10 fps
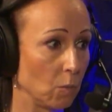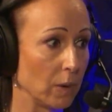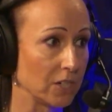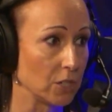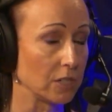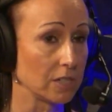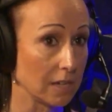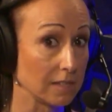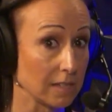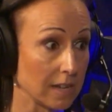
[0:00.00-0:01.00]
when she's
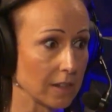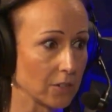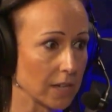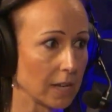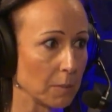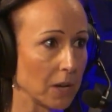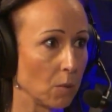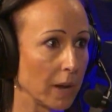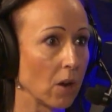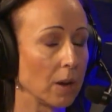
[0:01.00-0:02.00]
sitting there telling me,
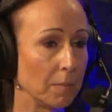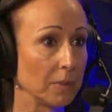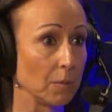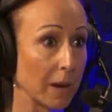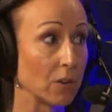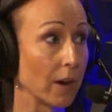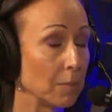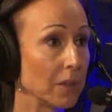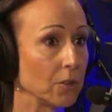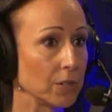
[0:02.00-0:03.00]
oh my God, my
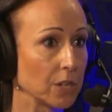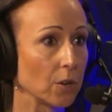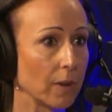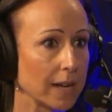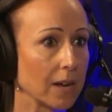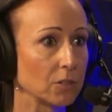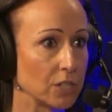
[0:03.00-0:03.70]
grandmother is here right now.